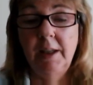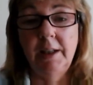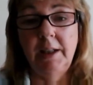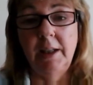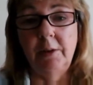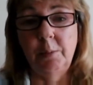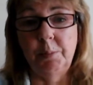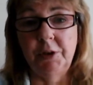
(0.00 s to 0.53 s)

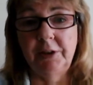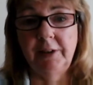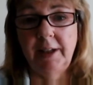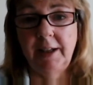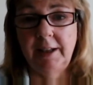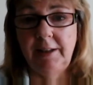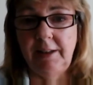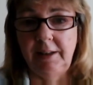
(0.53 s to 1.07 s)
Now the
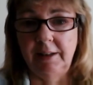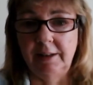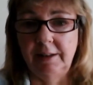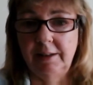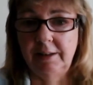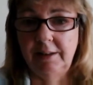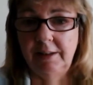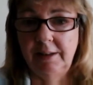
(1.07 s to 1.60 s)

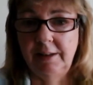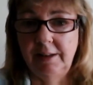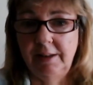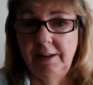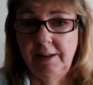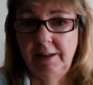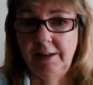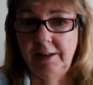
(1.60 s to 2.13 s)
Britannia,
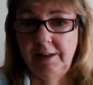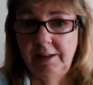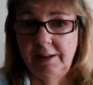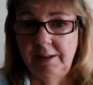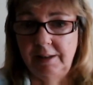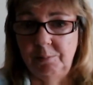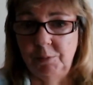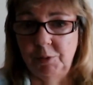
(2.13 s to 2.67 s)

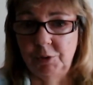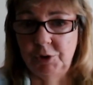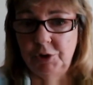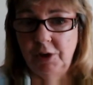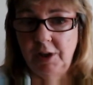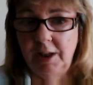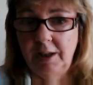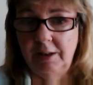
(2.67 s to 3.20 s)
I'm not
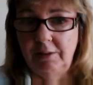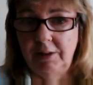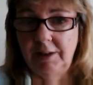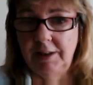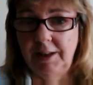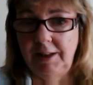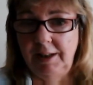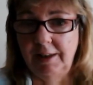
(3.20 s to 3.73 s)
sure how
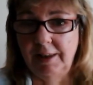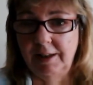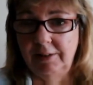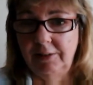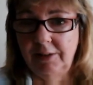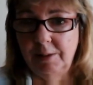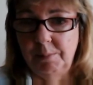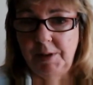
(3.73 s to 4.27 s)
clear that's
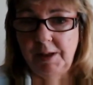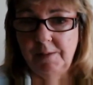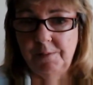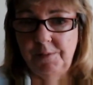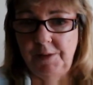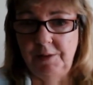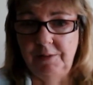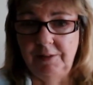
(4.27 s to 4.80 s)
coming up
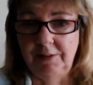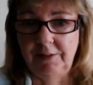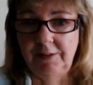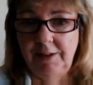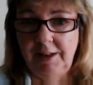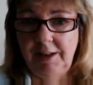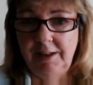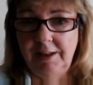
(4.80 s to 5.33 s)
for you to
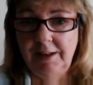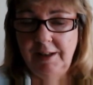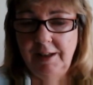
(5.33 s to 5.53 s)
see.